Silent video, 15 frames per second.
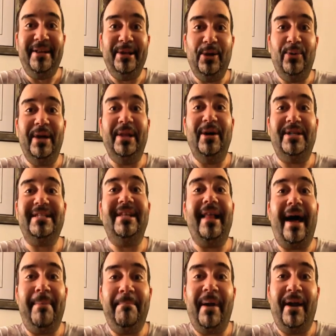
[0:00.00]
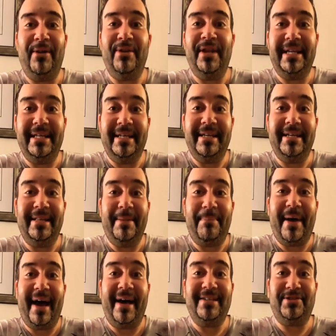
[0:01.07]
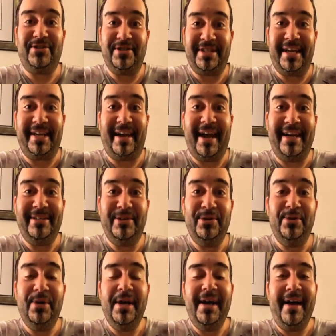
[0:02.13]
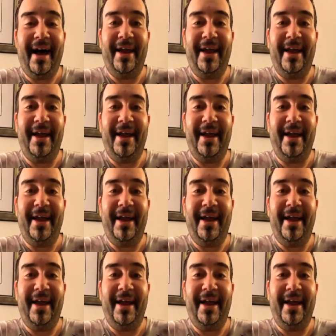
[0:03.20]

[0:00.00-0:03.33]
Louis looks a lot better than he did in the past, just like I do.